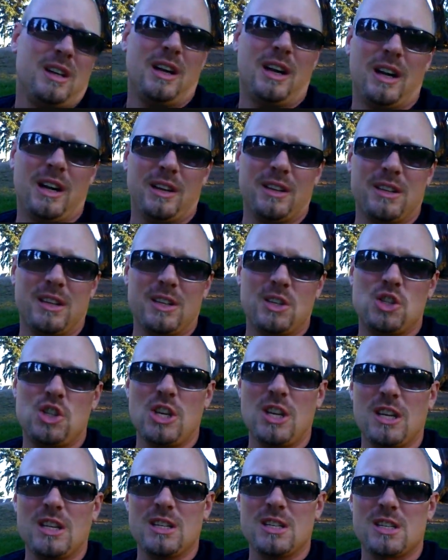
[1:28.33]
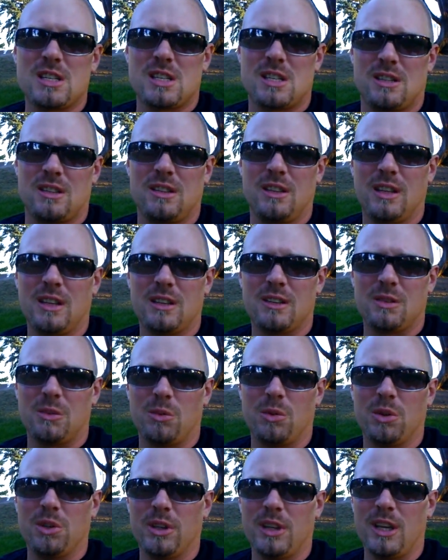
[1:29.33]
uh, the genes that
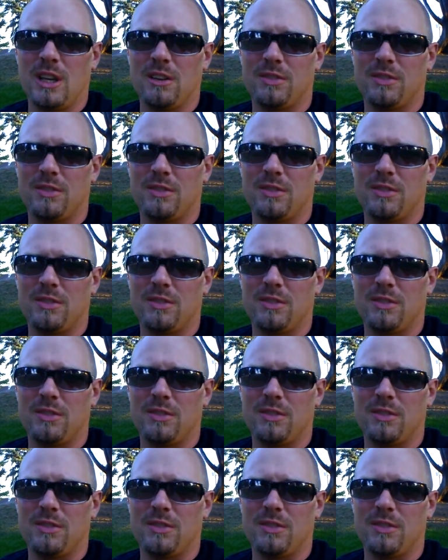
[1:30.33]
really